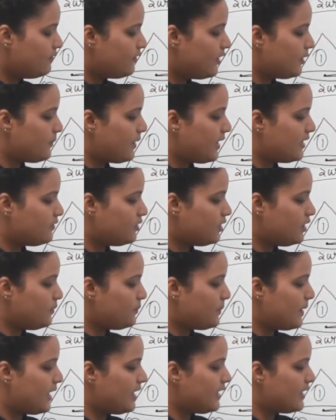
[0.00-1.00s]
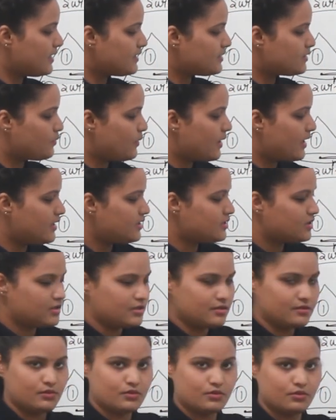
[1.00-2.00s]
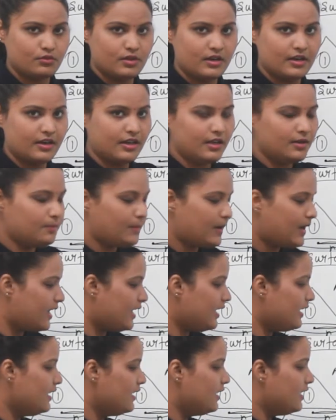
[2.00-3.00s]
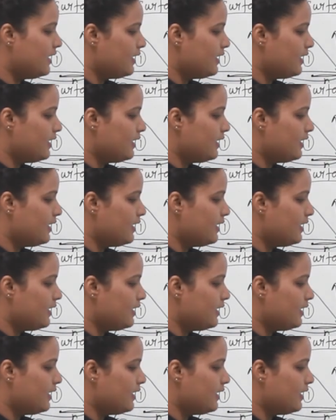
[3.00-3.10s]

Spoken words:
1 by 3 pi r square h is equals to 13 pi.